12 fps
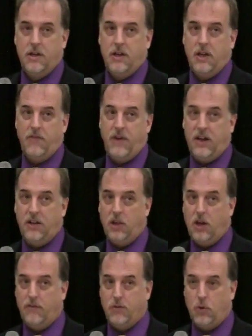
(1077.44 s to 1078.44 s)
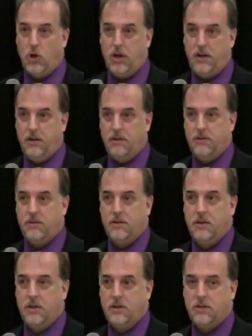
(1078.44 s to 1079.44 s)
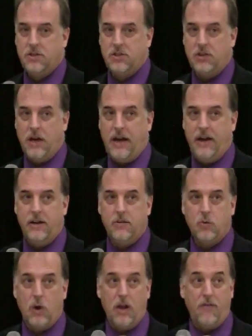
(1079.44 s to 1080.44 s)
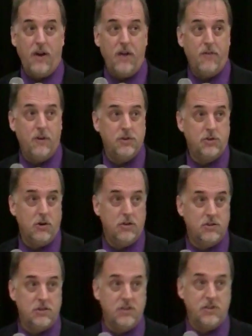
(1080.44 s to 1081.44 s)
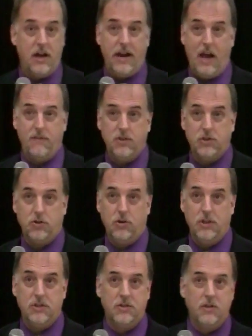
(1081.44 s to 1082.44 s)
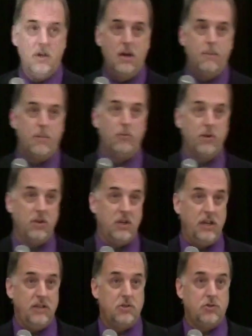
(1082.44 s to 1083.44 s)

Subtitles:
If any loved one does not qualify for insurance, does not have insurance, but really needs